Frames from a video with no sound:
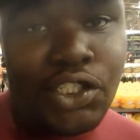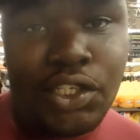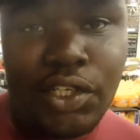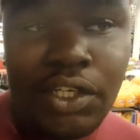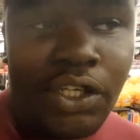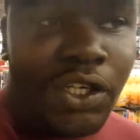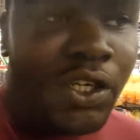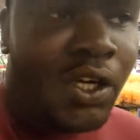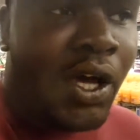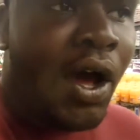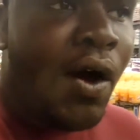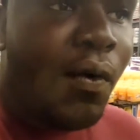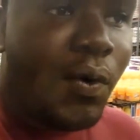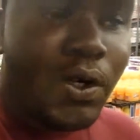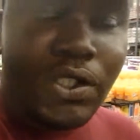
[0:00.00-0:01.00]
she
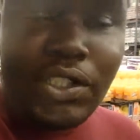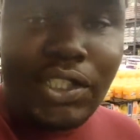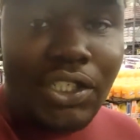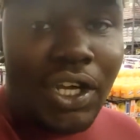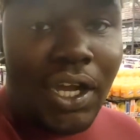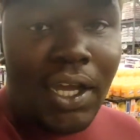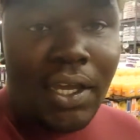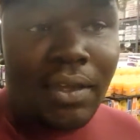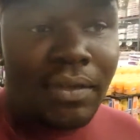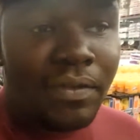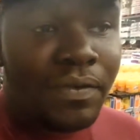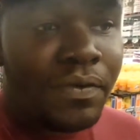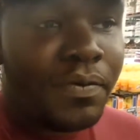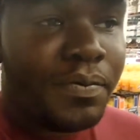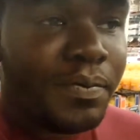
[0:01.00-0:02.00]
wants to drive